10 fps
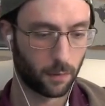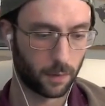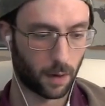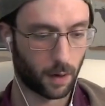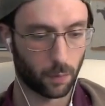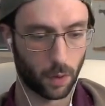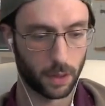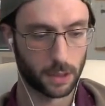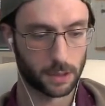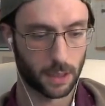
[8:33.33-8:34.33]
I've already won
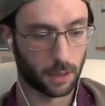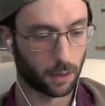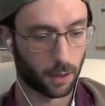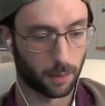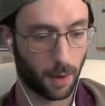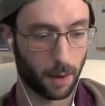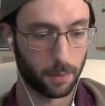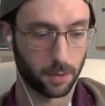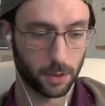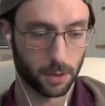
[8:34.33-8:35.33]
this center, in my
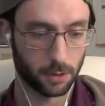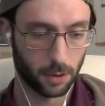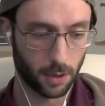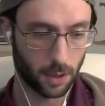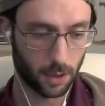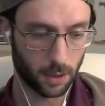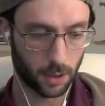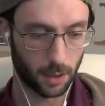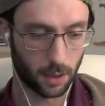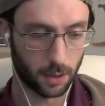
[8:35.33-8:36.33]
opinion.
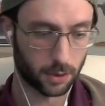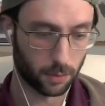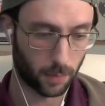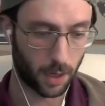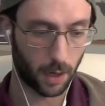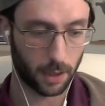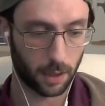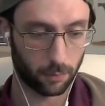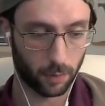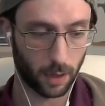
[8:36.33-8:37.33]
And so my knight
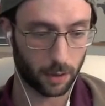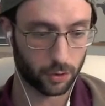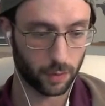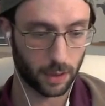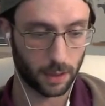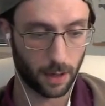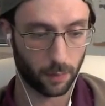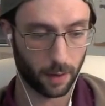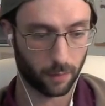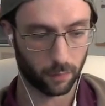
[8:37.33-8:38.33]
can retreat, and now we
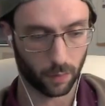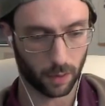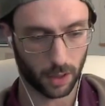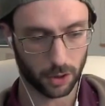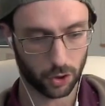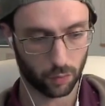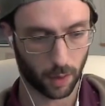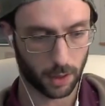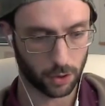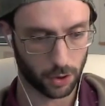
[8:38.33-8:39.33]
have
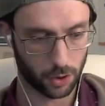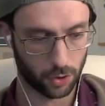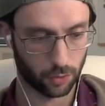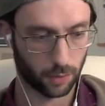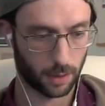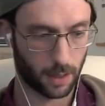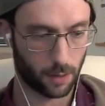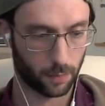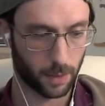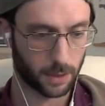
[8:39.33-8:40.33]
strange issues. Right now
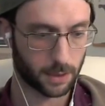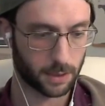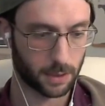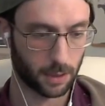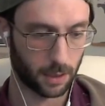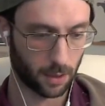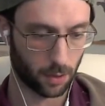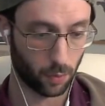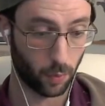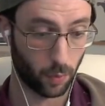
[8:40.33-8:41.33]
we might see like, oh
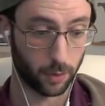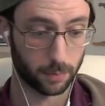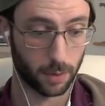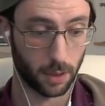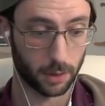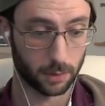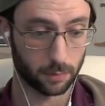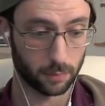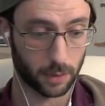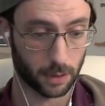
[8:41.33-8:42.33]
wow, this pawn has
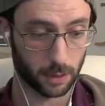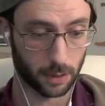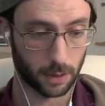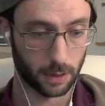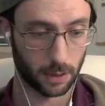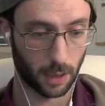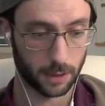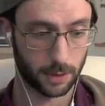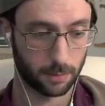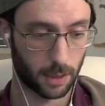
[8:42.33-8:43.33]
really got
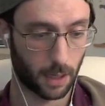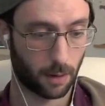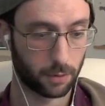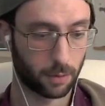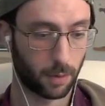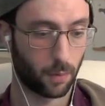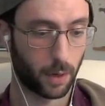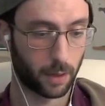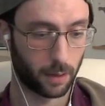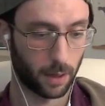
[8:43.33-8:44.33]
to be captured by
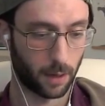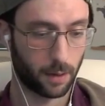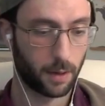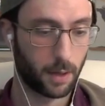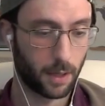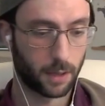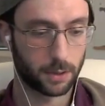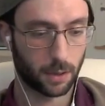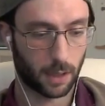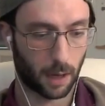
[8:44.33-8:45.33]
white. Yeah, and so
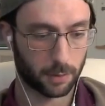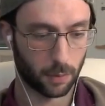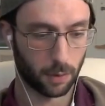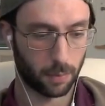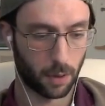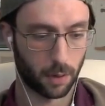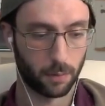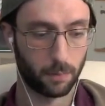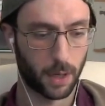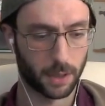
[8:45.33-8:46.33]
they capture with the pawn.
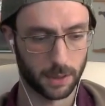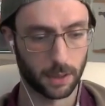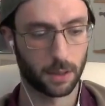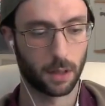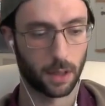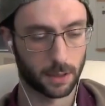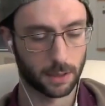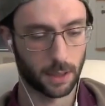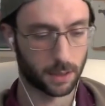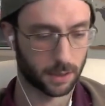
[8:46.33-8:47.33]
Makes a lot of
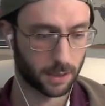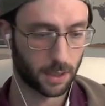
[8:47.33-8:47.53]
sense.